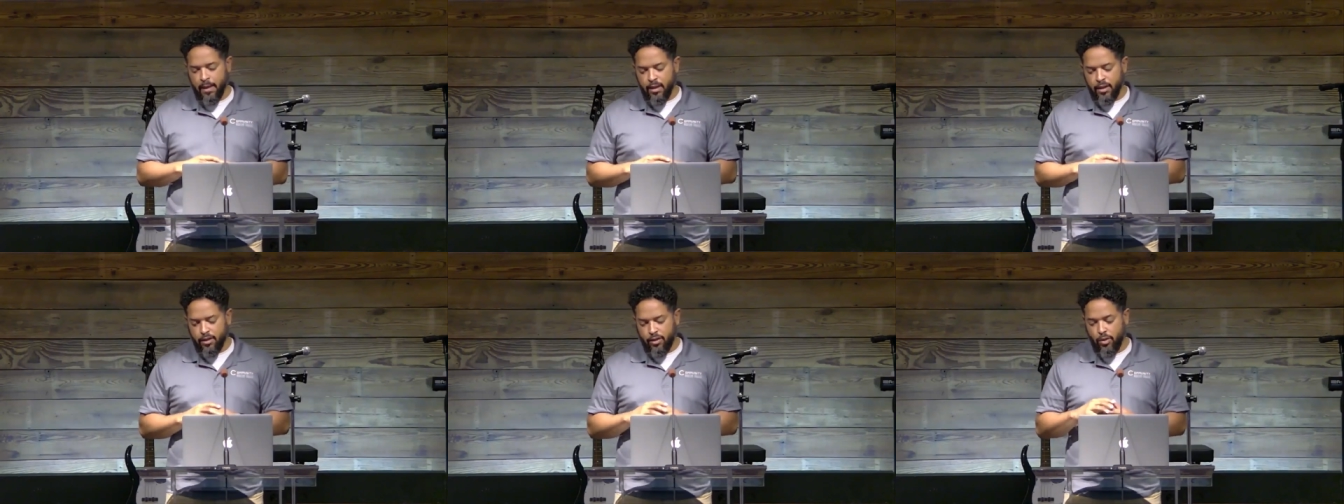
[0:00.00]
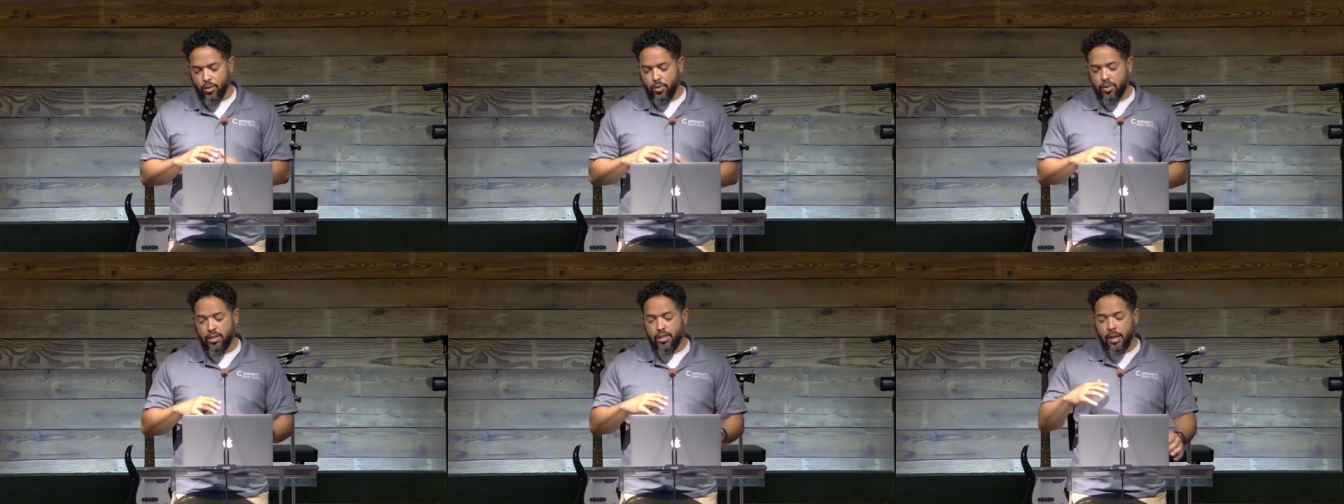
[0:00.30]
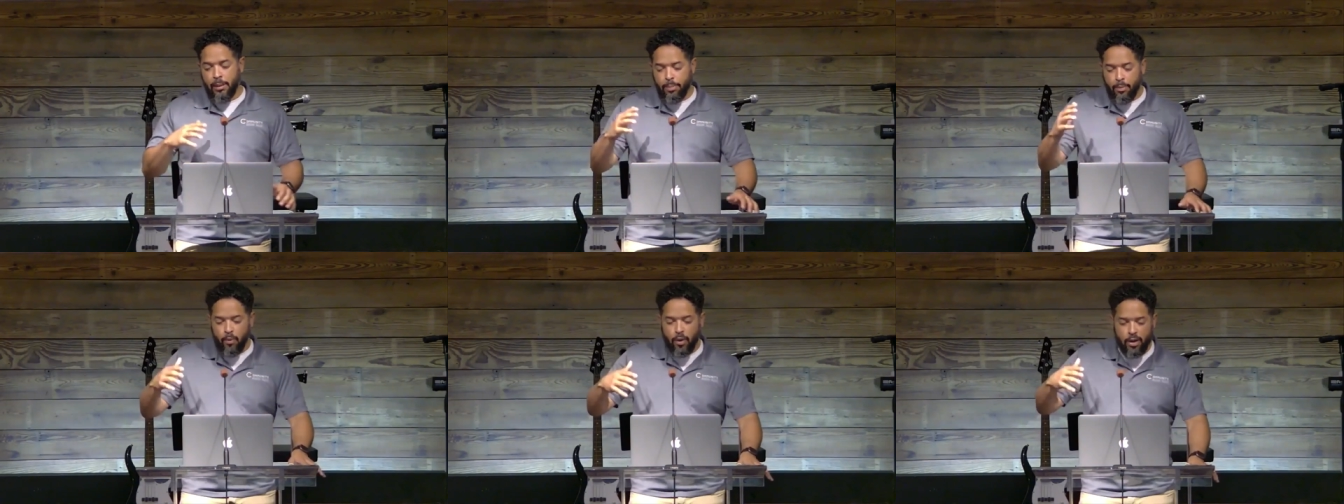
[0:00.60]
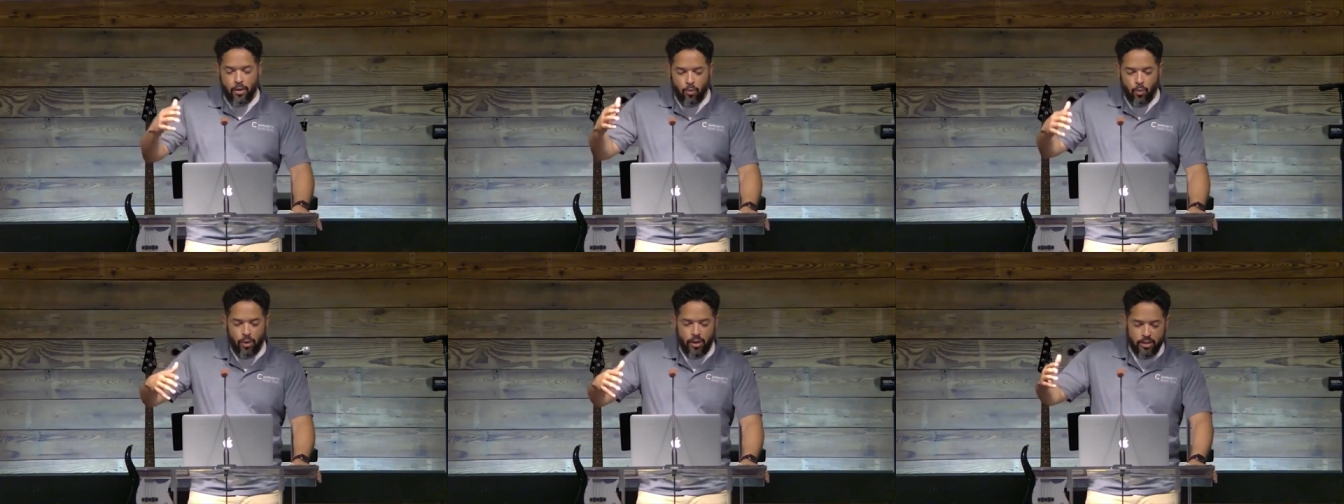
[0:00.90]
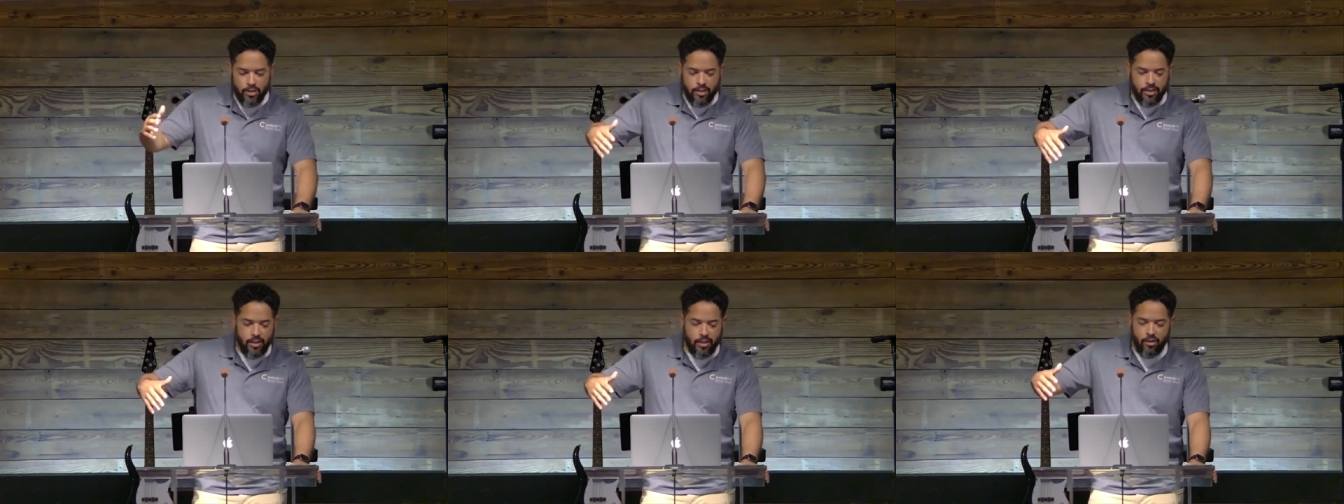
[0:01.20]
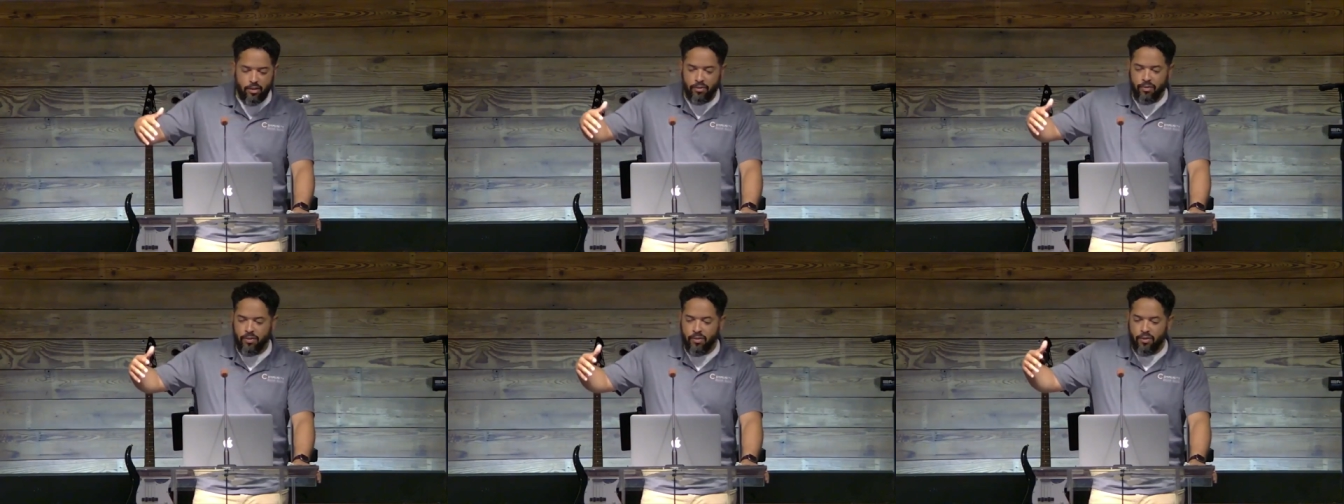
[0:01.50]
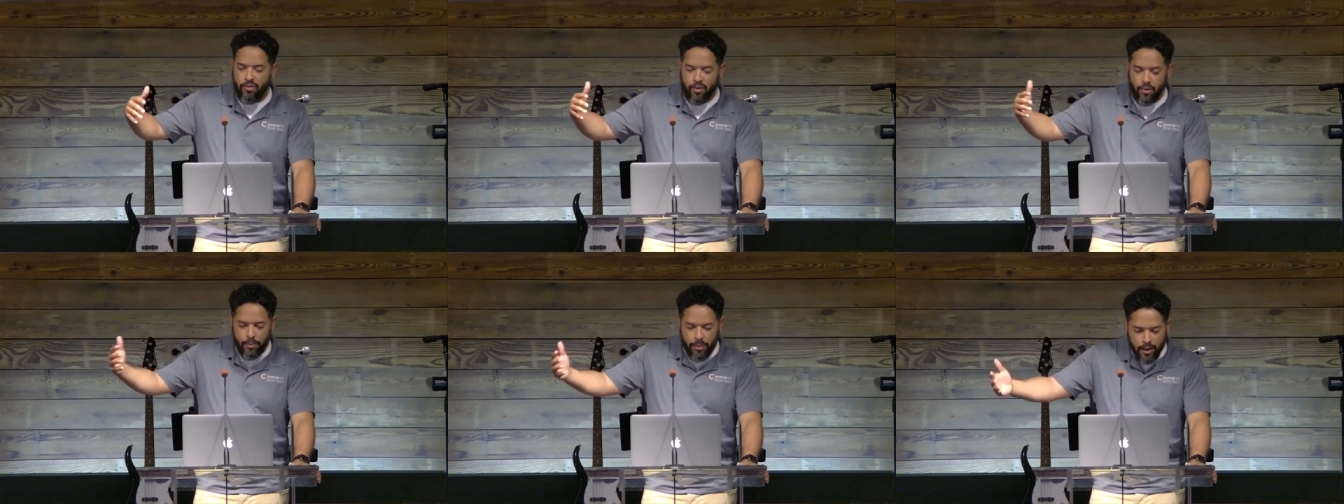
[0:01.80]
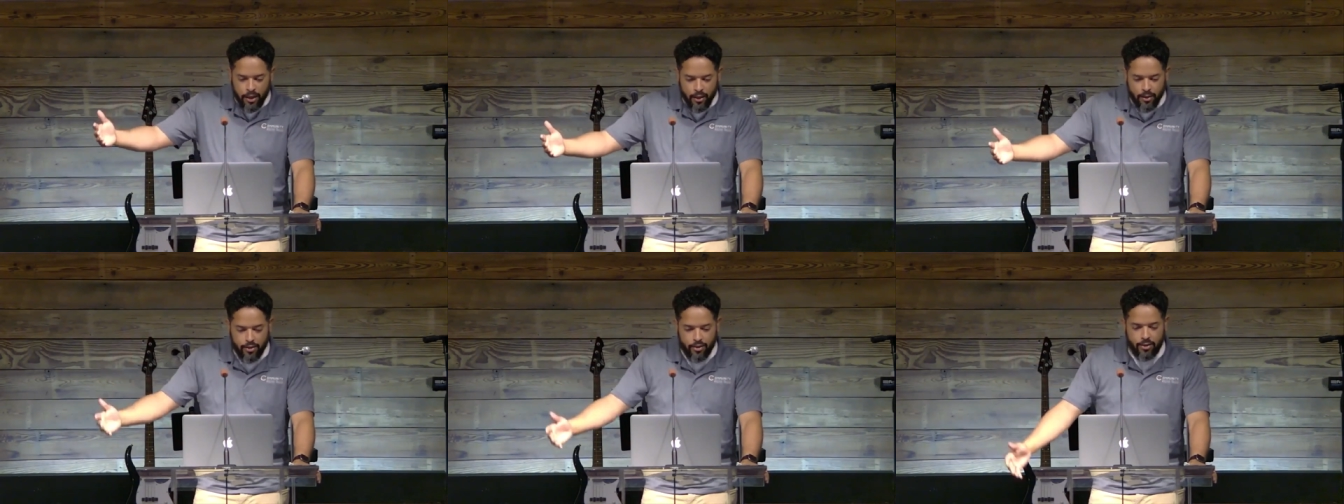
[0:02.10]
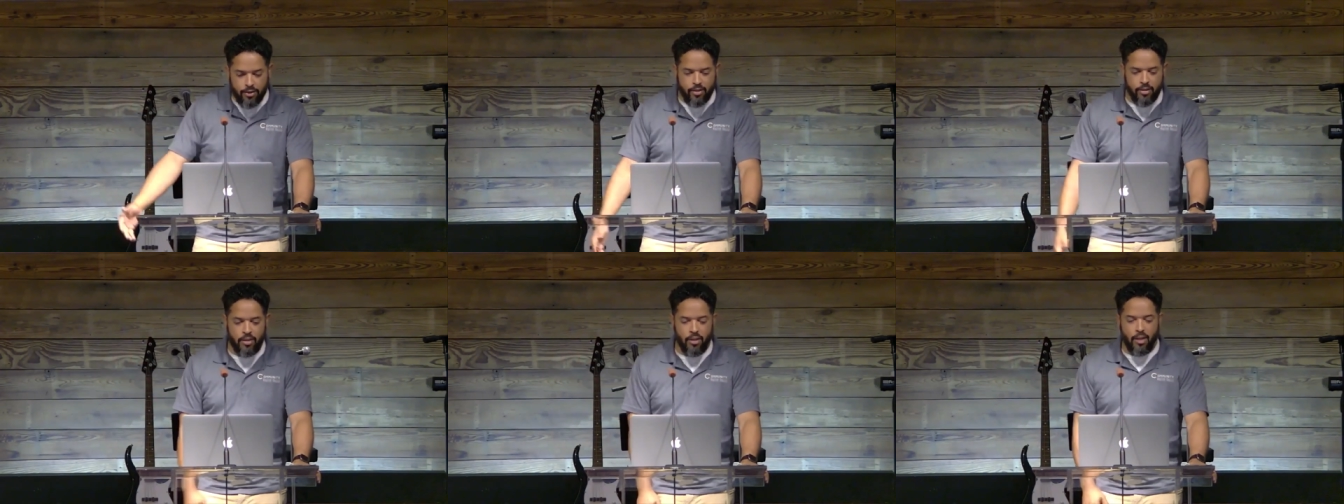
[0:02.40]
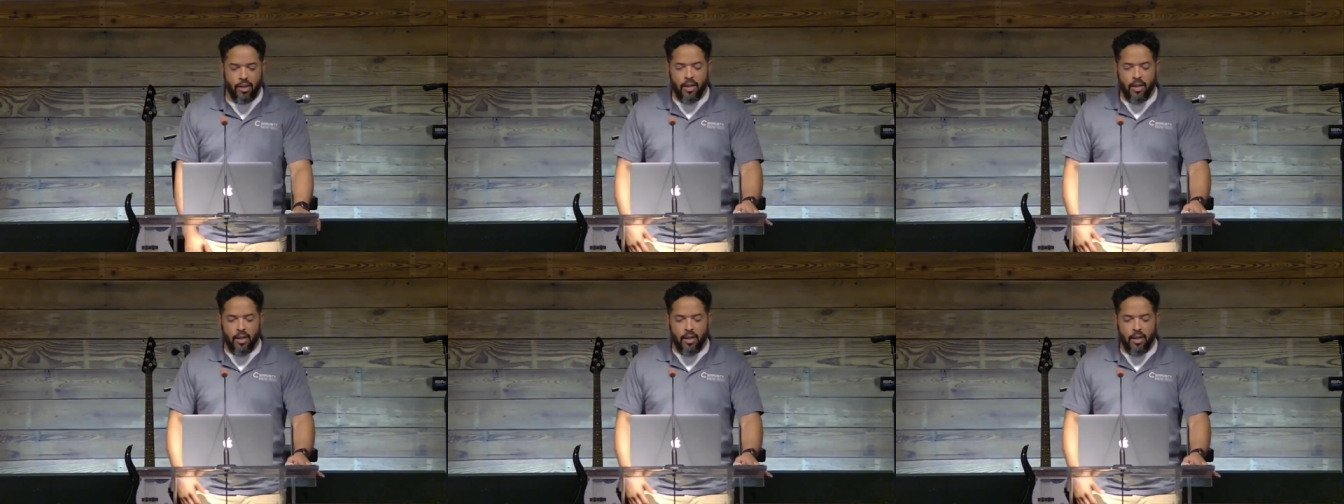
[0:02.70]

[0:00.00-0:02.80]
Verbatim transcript: to separate oneself from others,